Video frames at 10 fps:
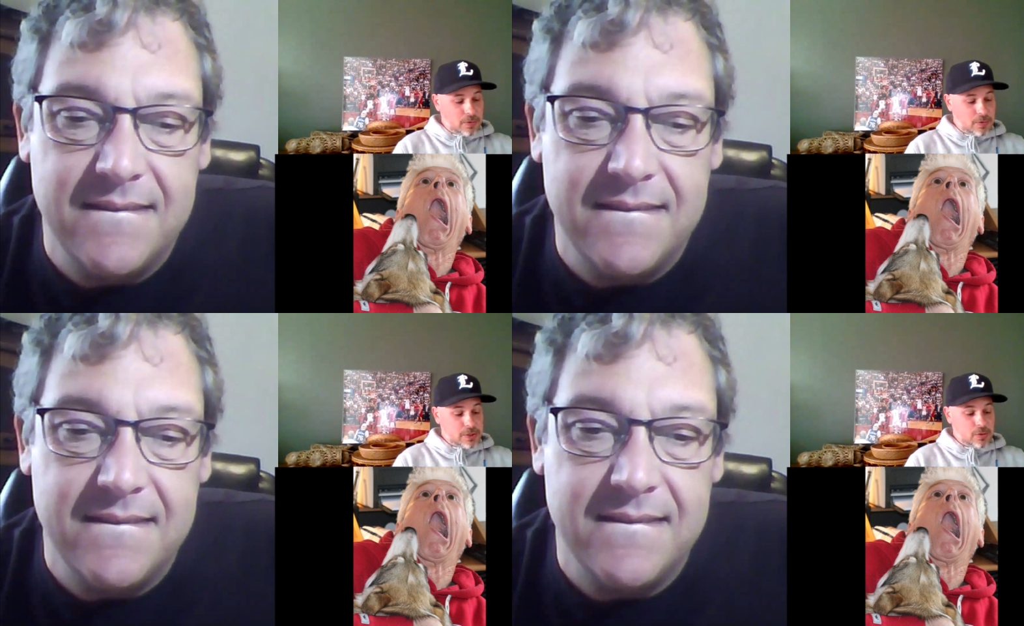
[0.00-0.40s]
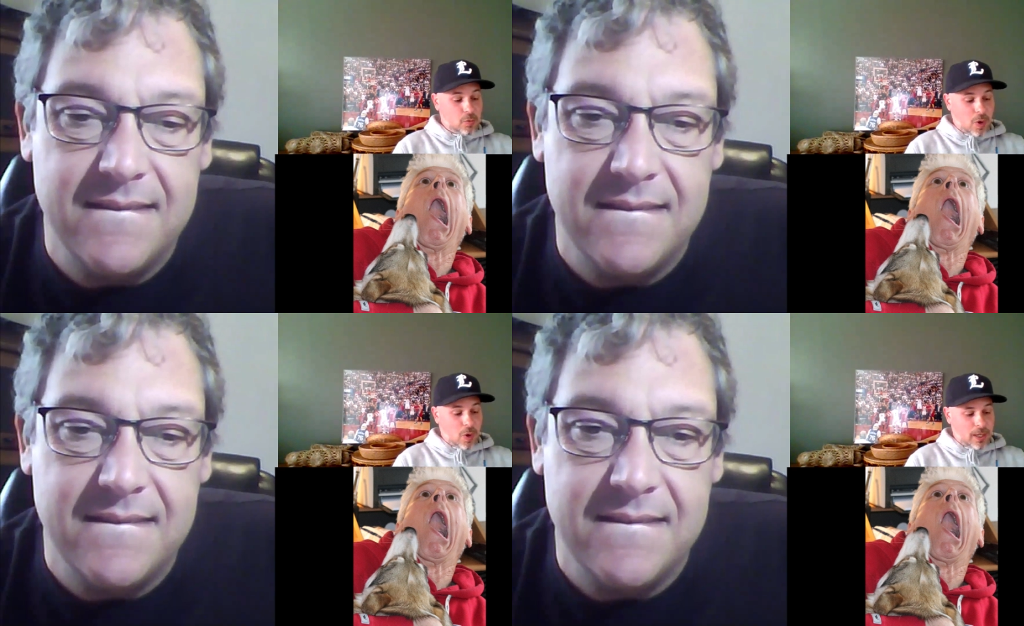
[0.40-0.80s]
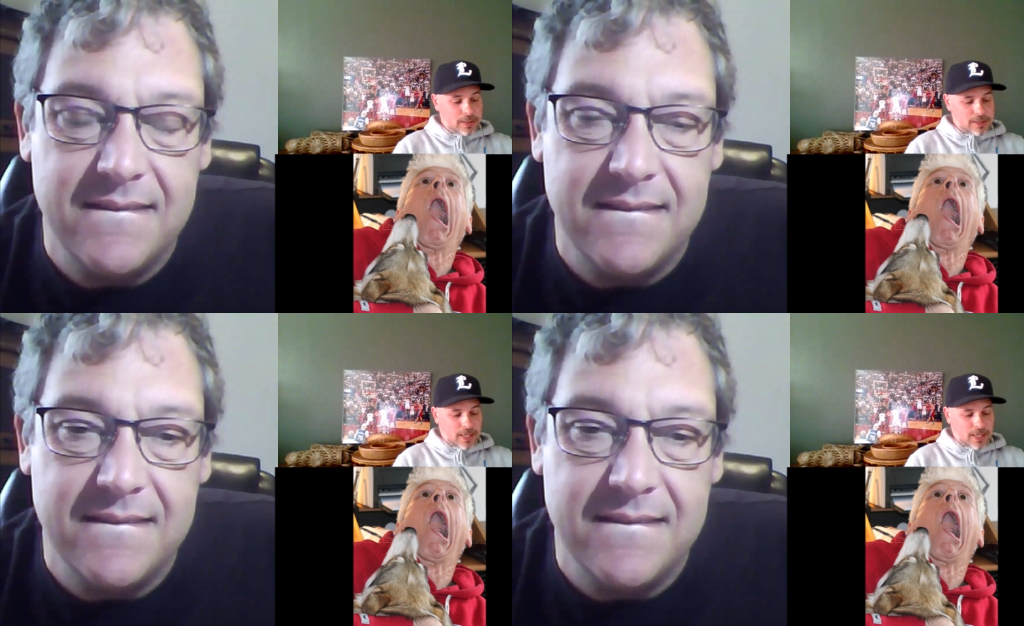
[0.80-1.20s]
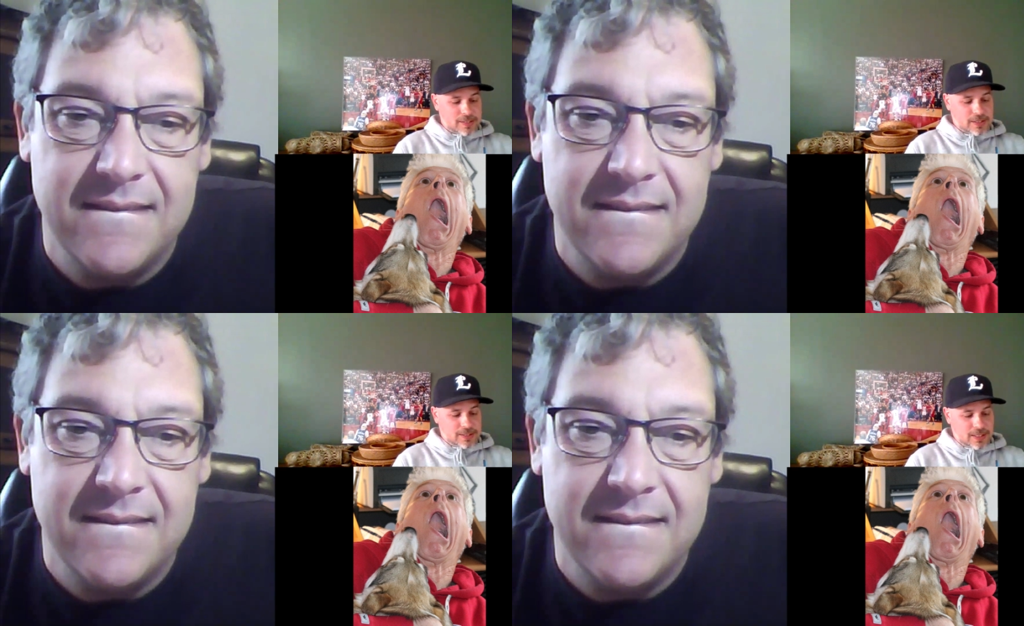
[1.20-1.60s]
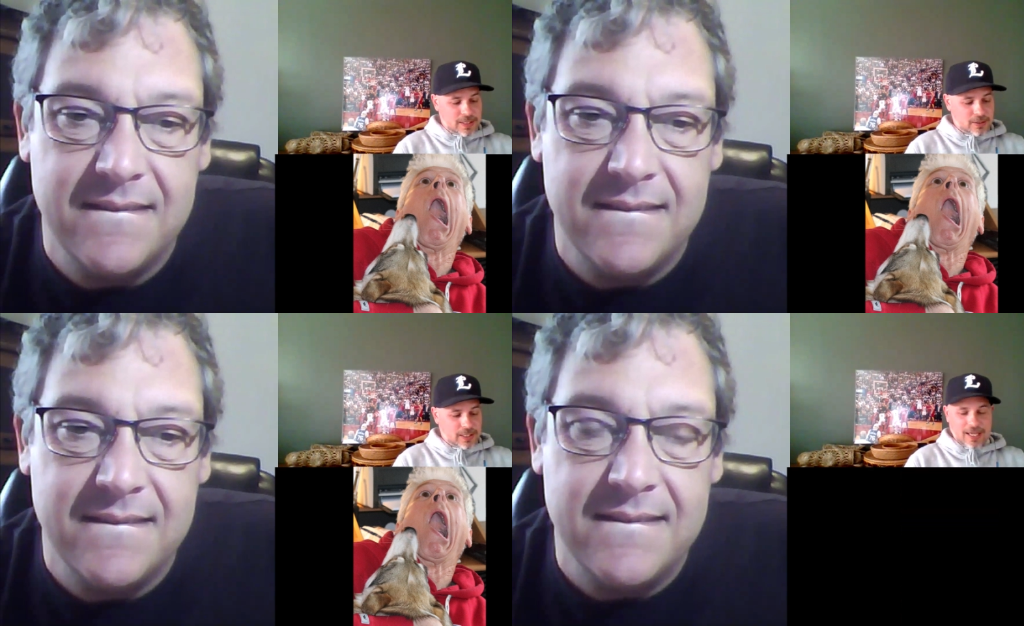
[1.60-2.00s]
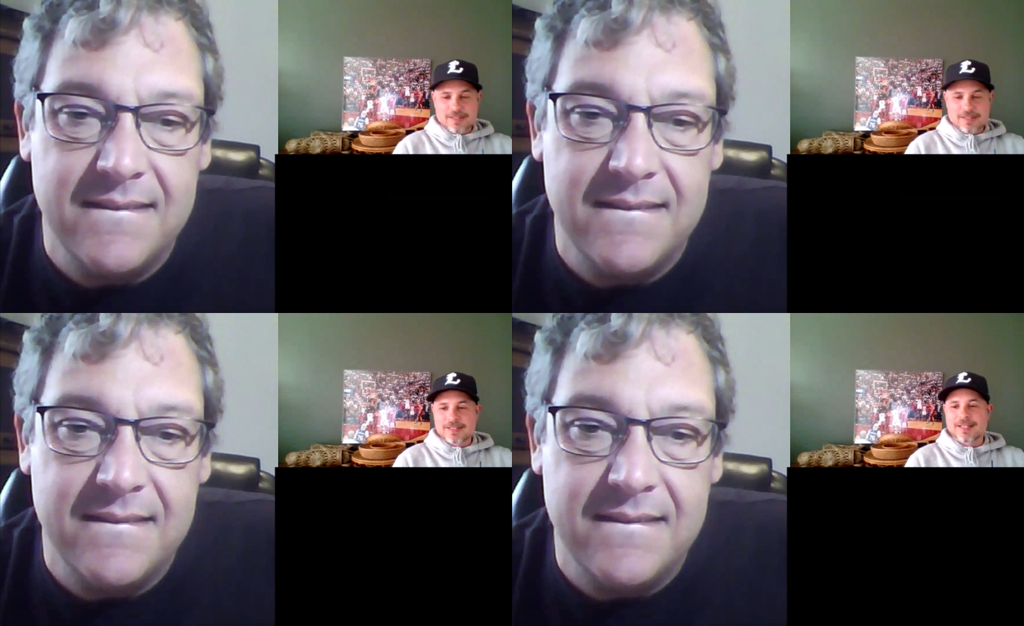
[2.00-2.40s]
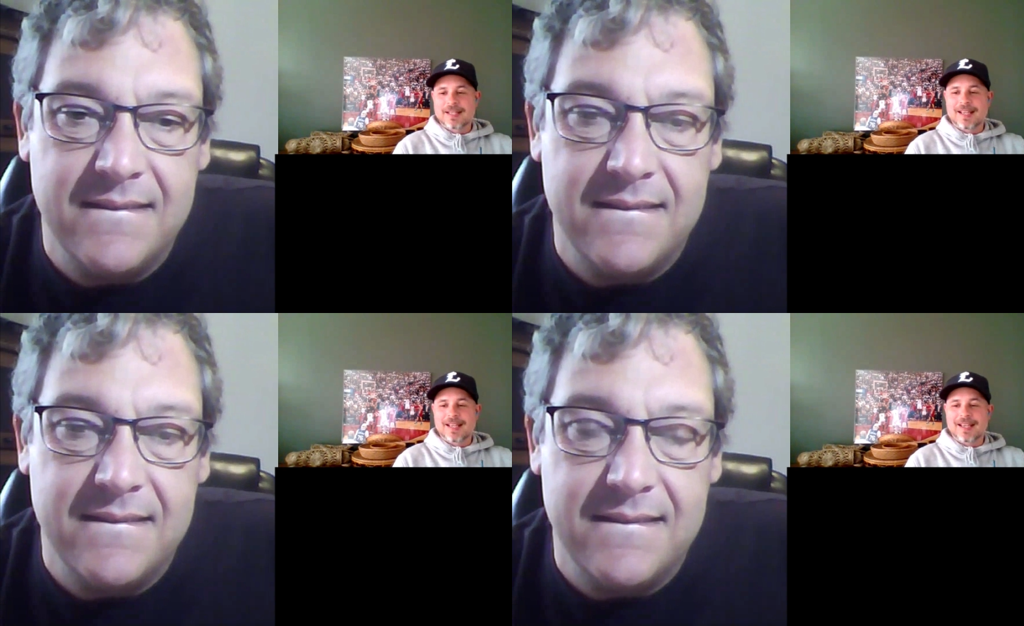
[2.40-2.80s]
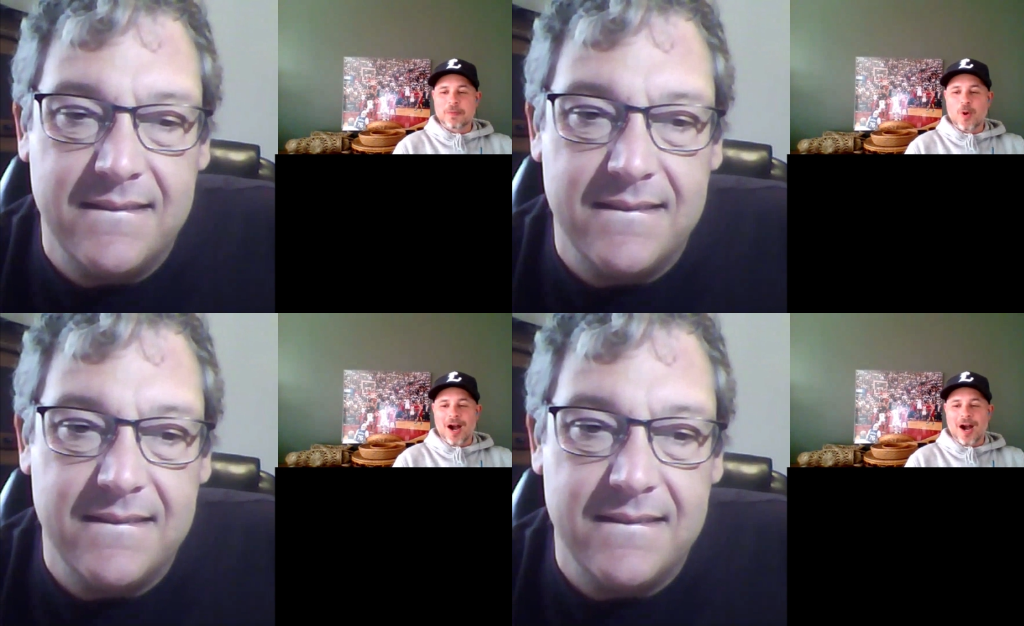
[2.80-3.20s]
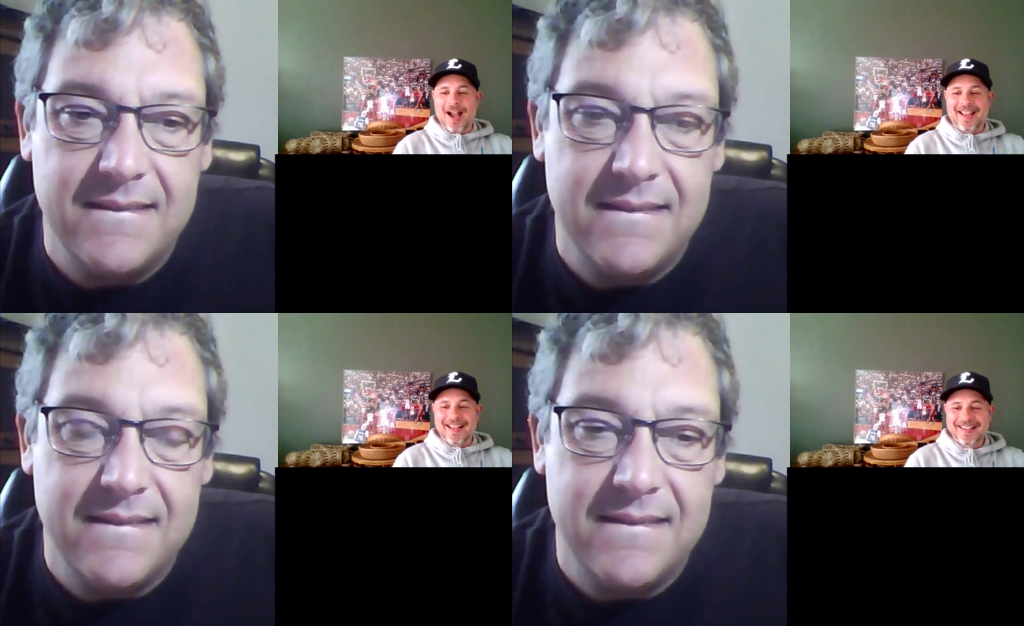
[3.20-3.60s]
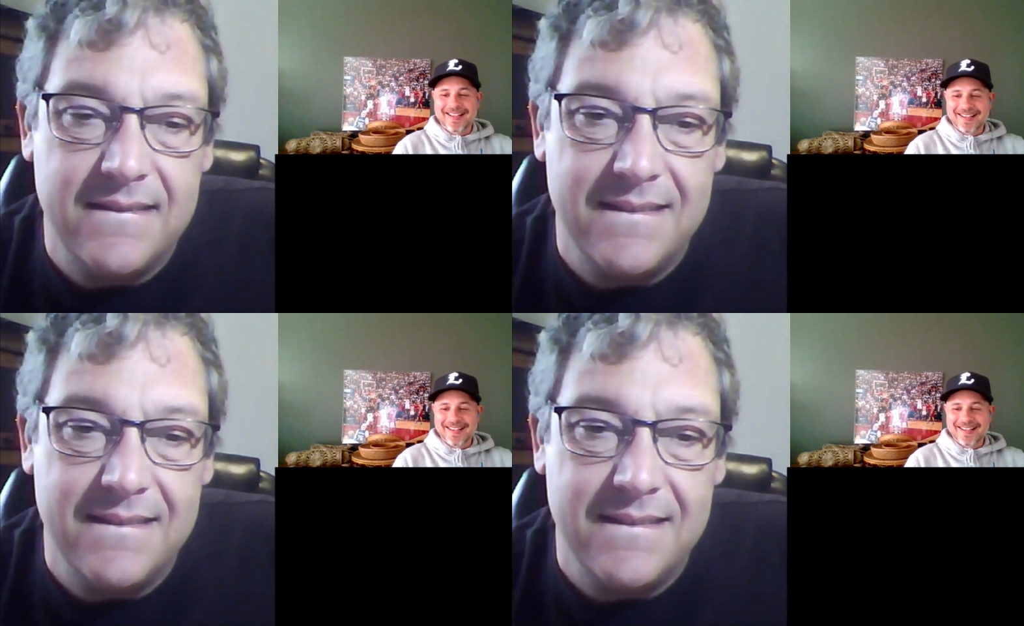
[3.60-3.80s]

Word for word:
Speaker 1: Who would you want as a dinner guest, and why?